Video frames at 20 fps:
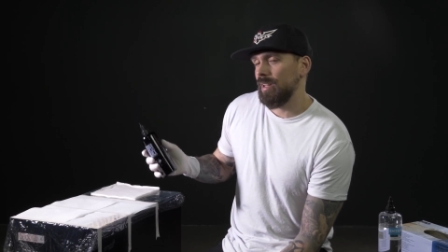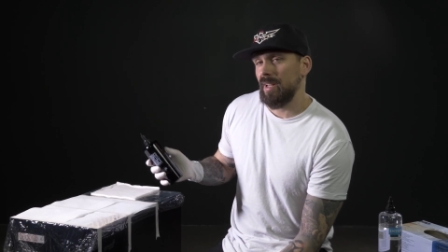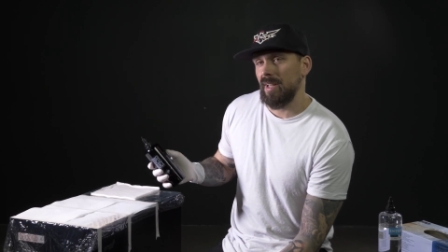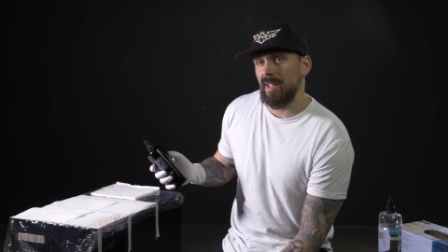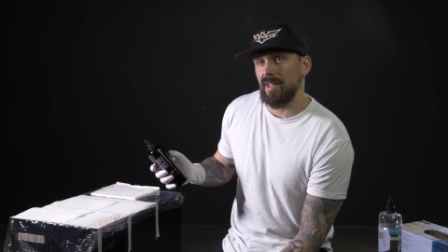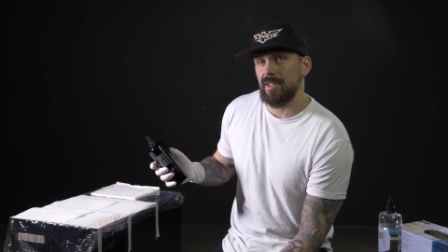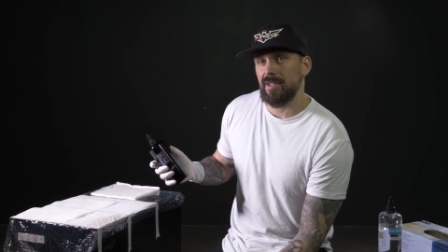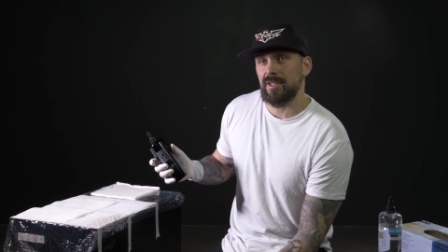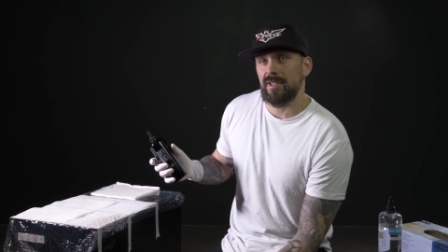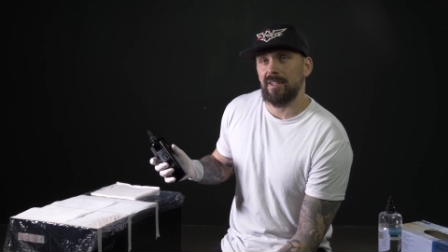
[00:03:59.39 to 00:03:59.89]

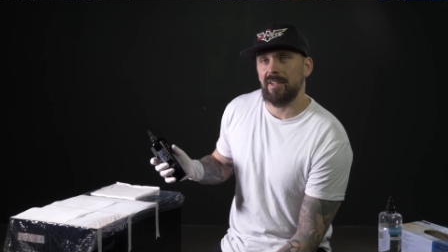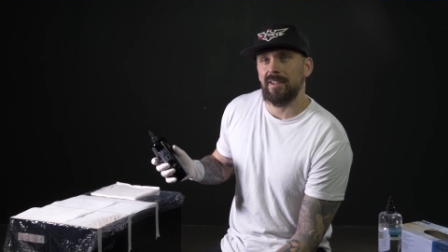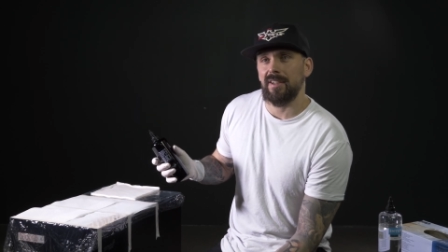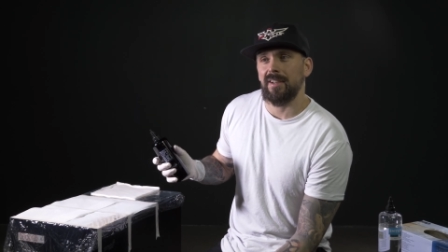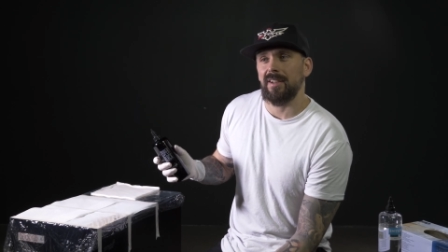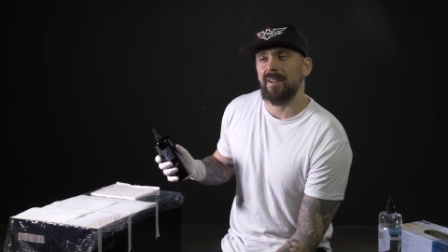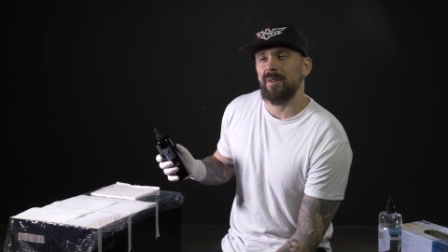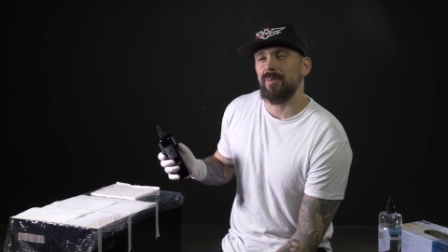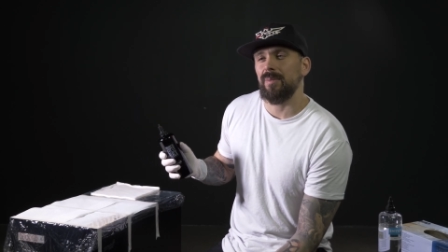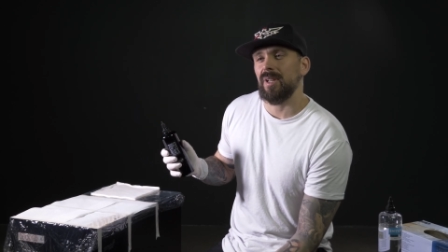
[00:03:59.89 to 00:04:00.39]

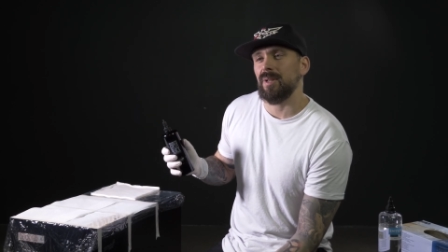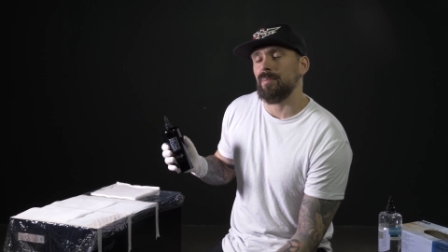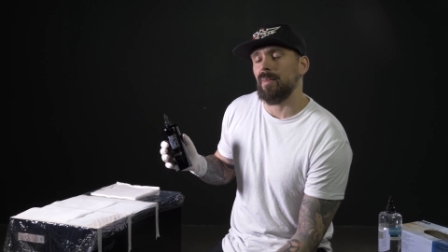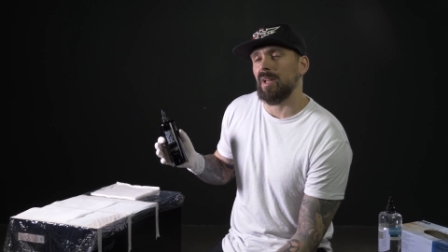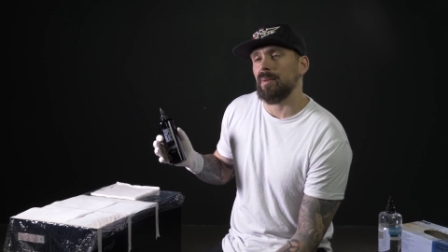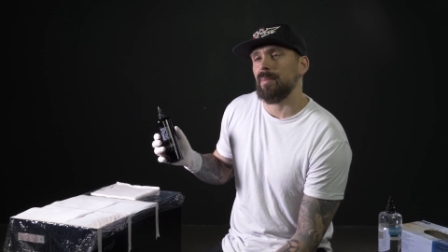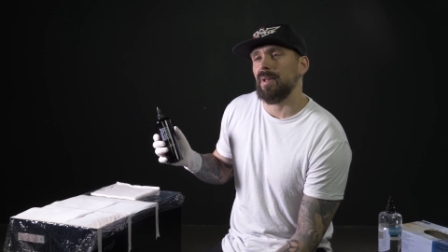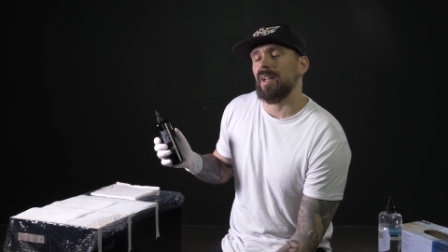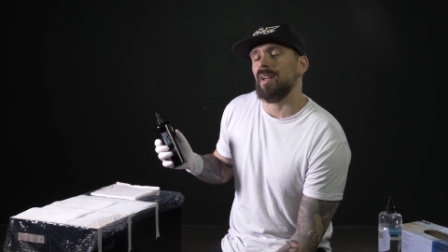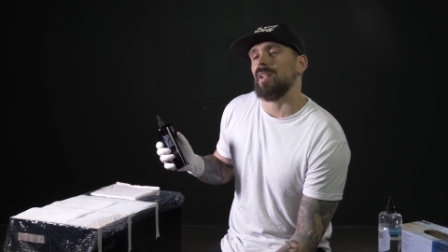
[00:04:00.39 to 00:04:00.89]
it
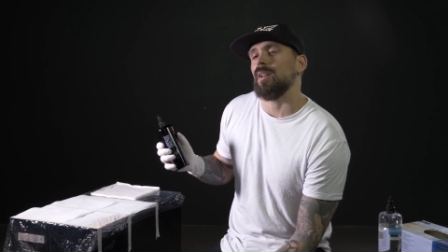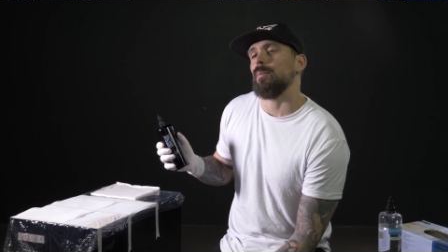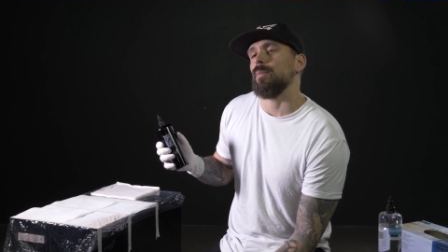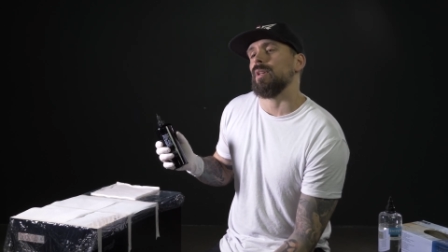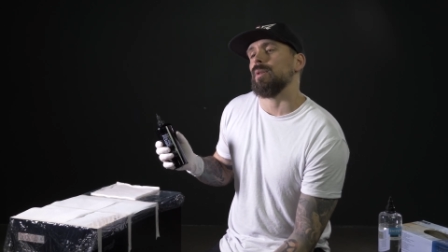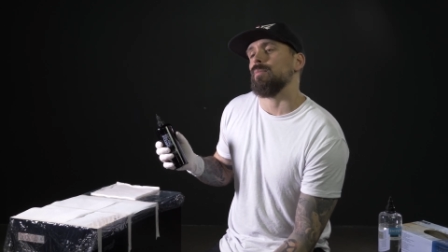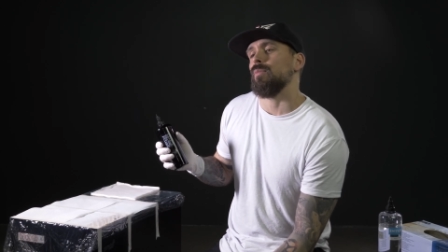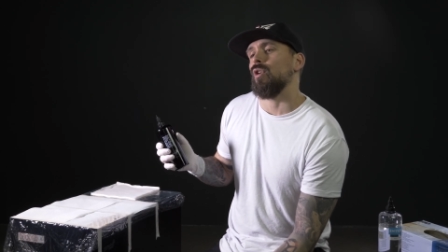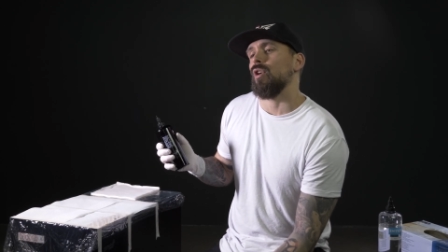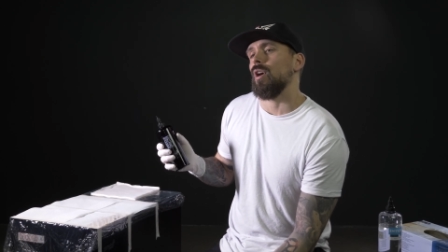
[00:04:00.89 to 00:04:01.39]
might be a little
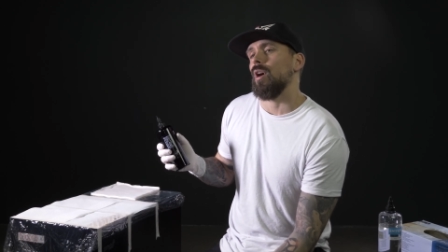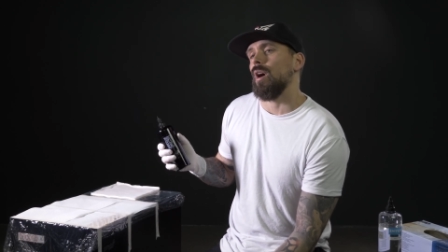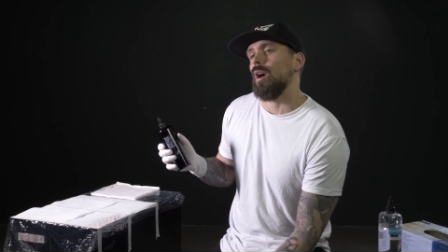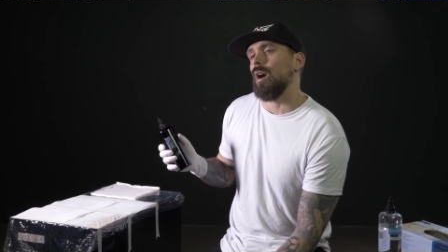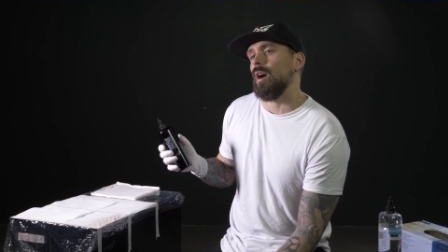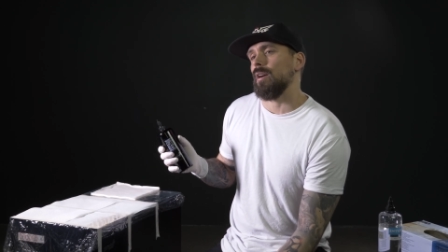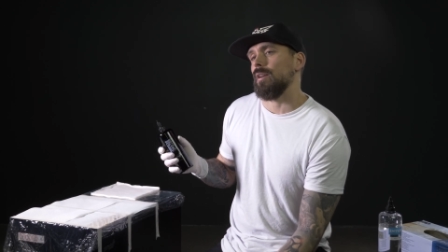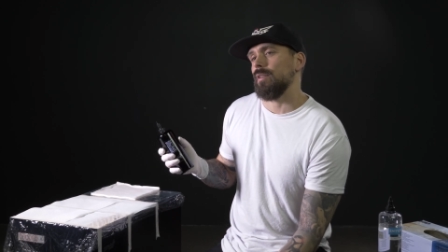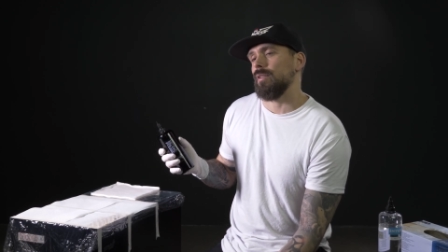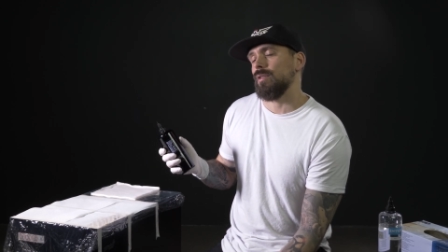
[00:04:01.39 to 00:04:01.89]
bit more
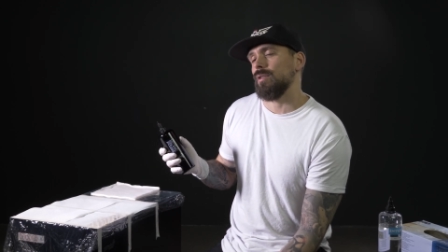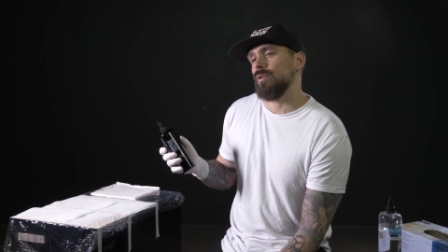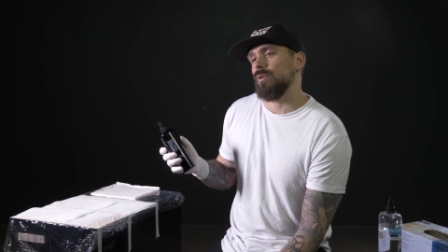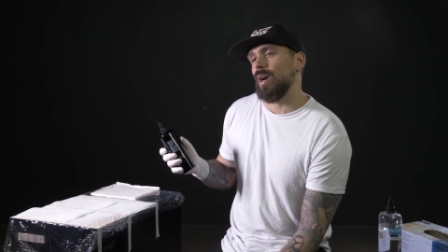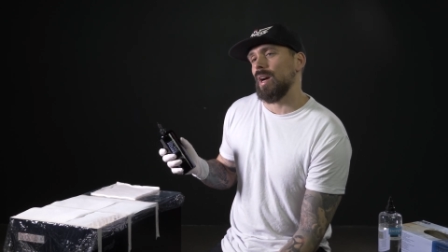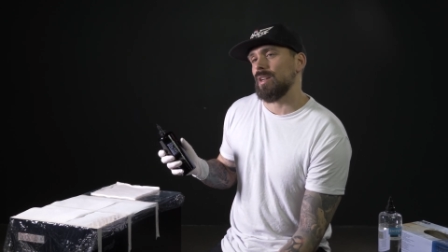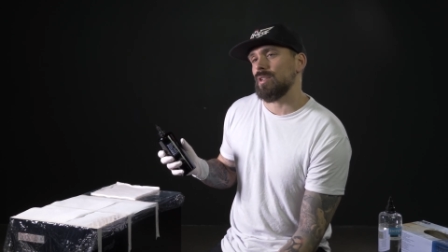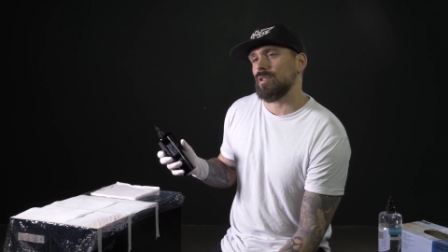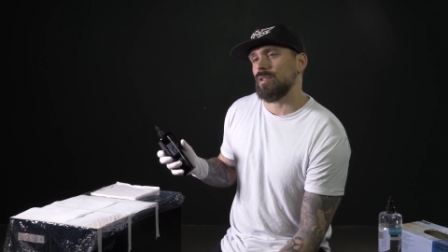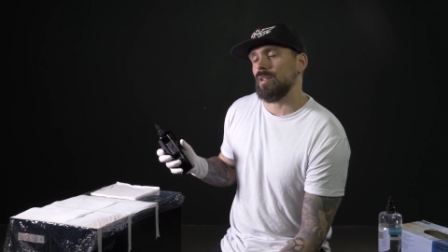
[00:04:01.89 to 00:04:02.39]
hard to
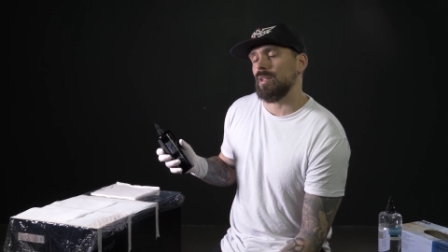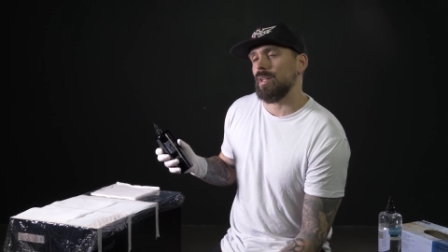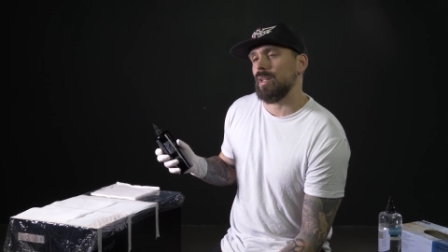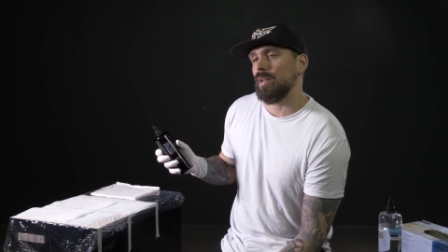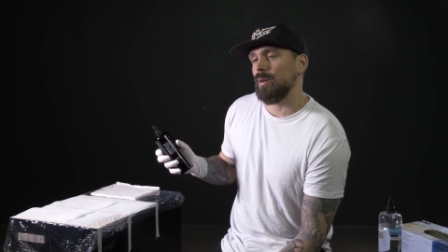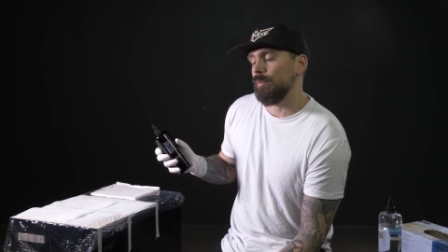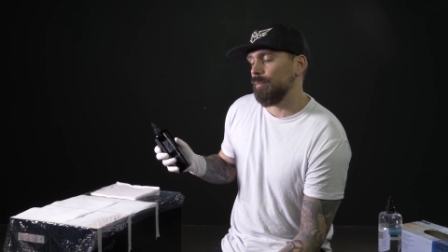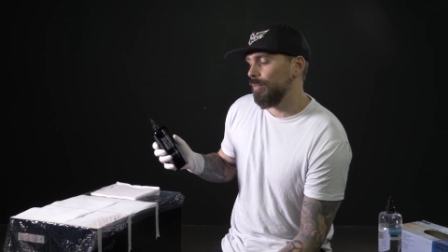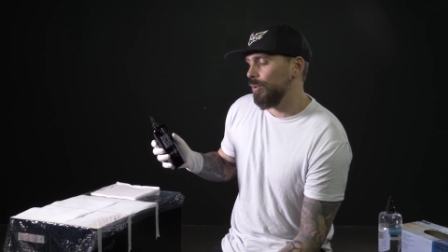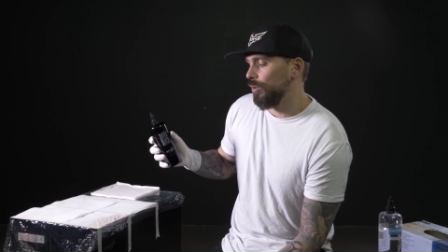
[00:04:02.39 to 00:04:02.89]
actually
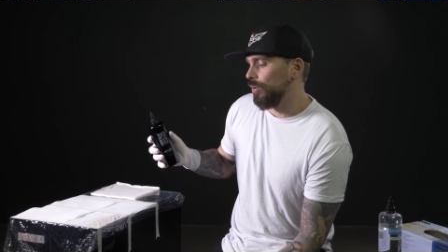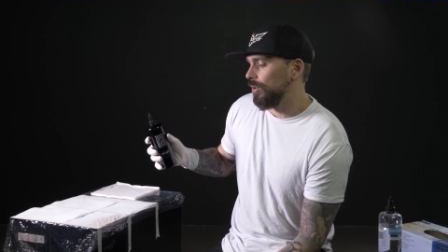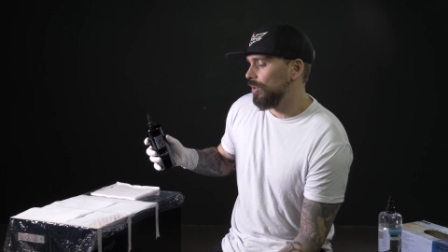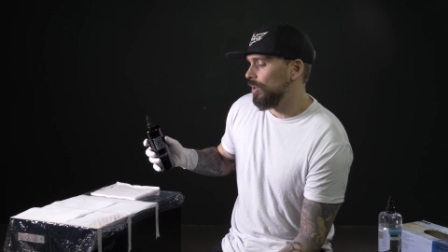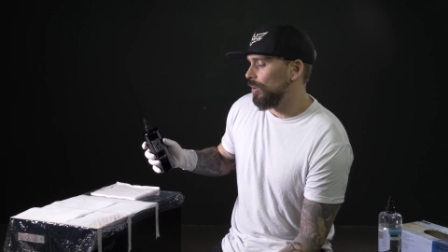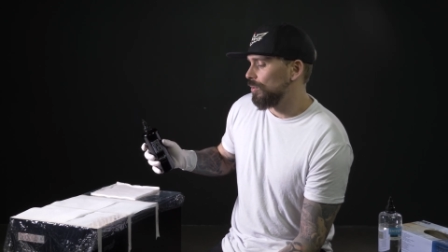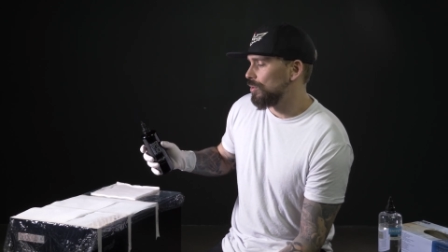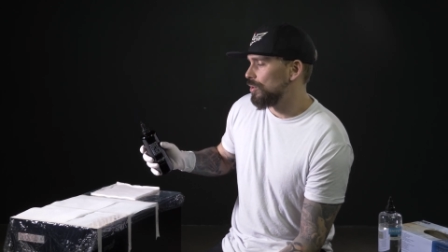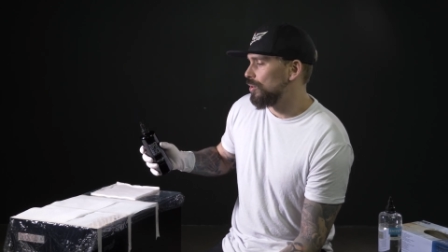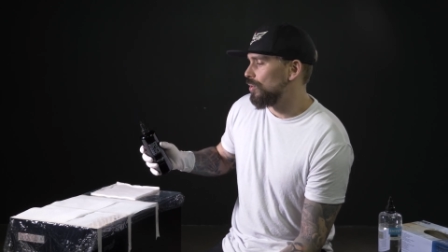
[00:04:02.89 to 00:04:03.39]
put
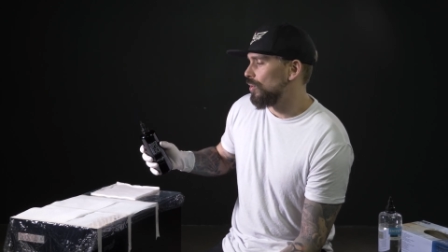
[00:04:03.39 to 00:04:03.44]
those